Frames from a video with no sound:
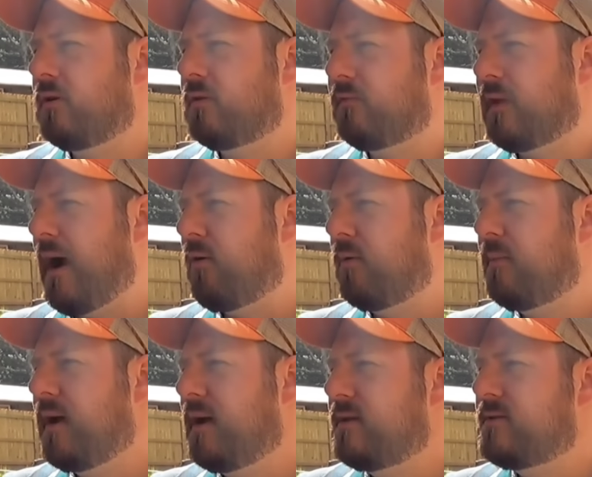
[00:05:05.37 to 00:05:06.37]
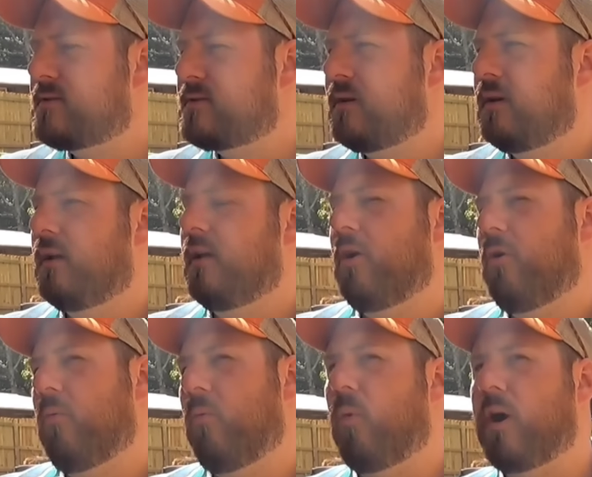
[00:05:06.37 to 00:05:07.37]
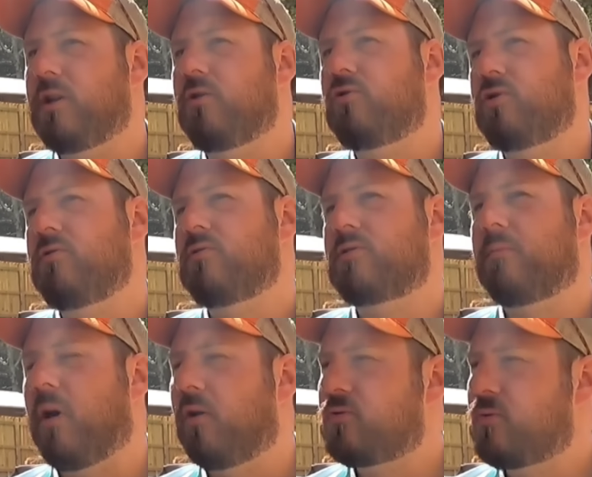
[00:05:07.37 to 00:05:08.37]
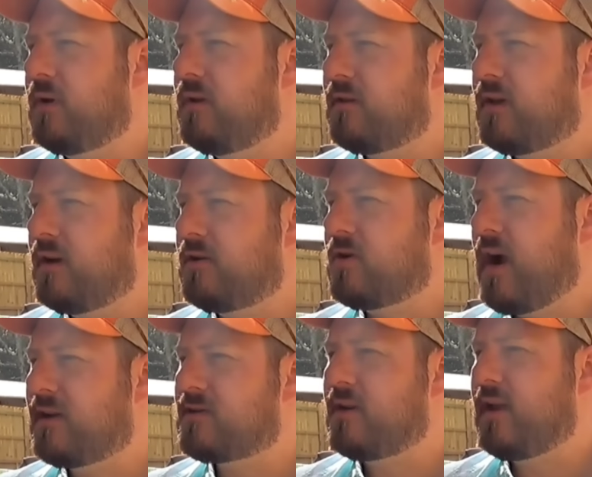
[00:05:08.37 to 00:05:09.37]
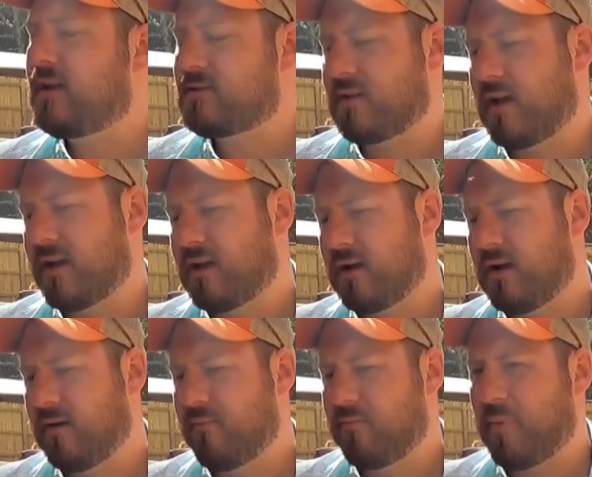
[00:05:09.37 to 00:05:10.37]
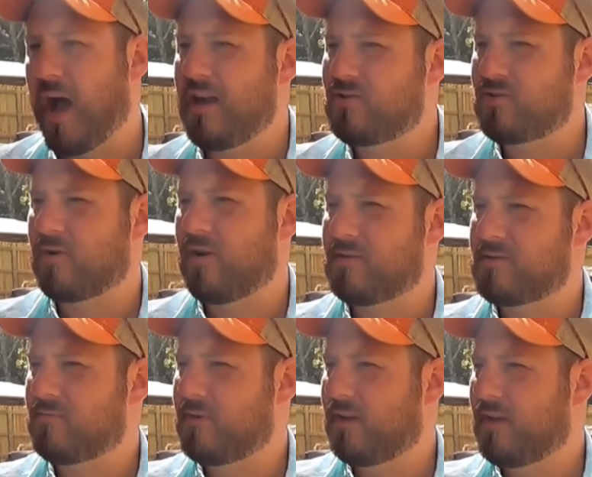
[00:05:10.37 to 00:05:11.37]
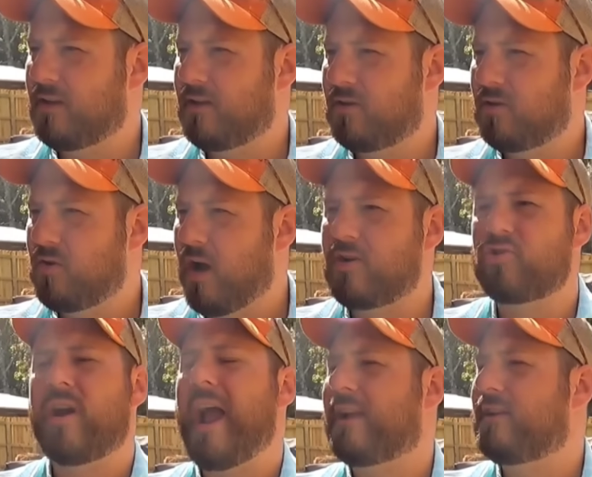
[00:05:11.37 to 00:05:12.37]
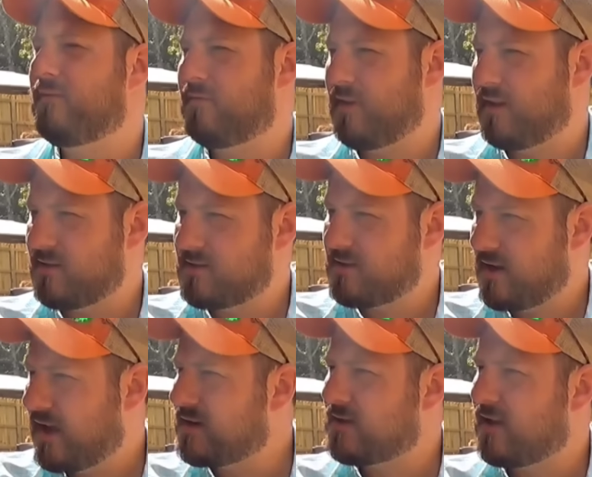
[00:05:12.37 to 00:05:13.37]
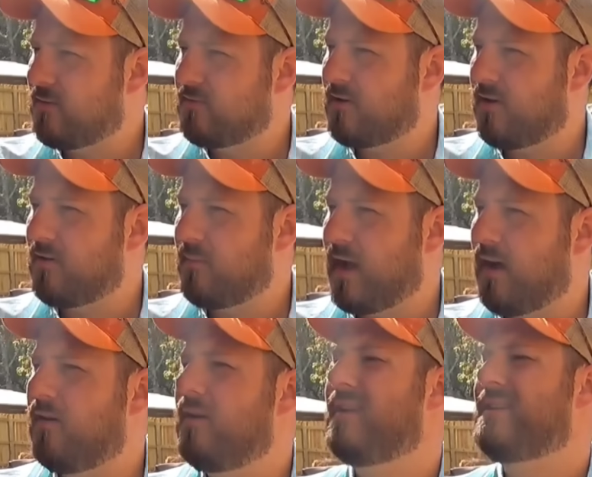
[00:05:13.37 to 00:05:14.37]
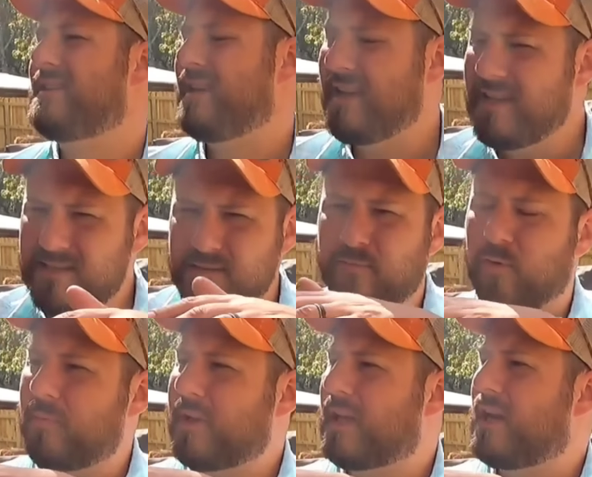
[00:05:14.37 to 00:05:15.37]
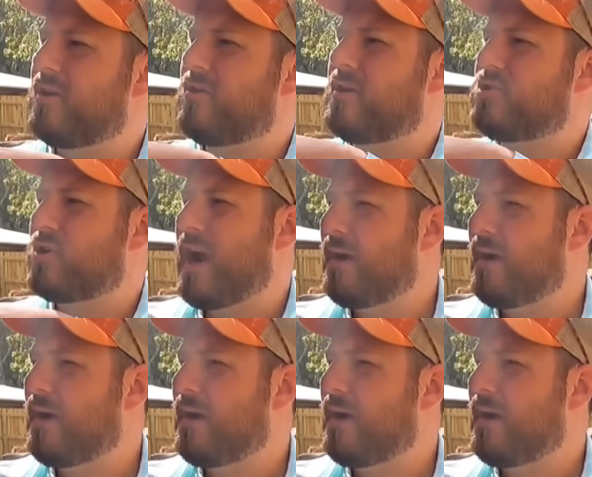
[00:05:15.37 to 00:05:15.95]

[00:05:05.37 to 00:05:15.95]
your flower beds, what you choose to mulch with can attract snakes. Like pine straw is a really attractive thing to snakes, like we've talked about. It's easy for them to get under it and